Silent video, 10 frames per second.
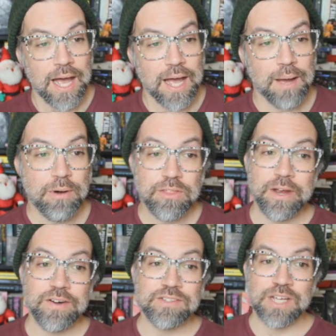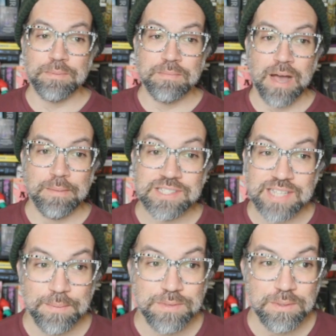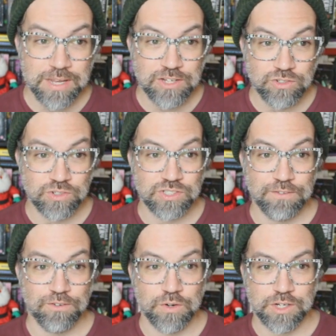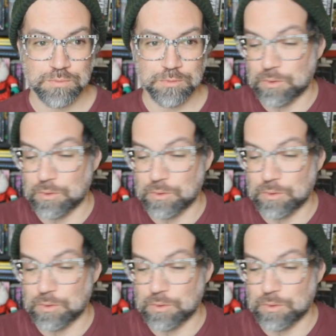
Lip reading: Brother Bear is helping Mama set up the manger scene for Christmas,